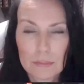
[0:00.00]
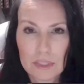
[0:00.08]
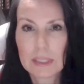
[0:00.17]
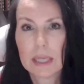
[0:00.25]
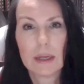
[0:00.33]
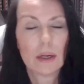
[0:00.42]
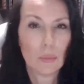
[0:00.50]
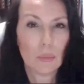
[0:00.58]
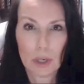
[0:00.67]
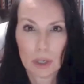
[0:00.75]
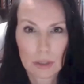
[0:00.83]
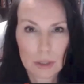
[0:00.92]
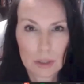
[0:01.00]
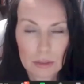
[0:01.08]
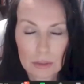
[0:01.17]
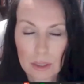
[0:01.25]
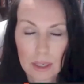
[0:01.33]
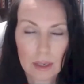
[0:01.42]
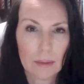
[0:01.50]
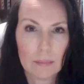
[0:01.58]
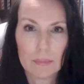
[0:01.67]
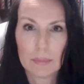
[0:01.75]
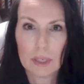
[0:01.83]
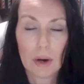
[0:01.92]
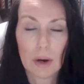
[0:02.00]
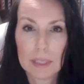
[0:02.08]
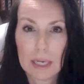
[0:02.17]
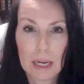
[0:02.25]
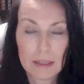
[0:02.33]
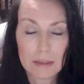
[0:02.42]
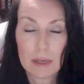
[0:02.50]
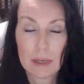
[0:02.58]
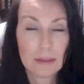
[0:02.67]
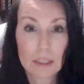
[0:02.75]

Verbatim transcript: This ain't going to work. You know, I mean, I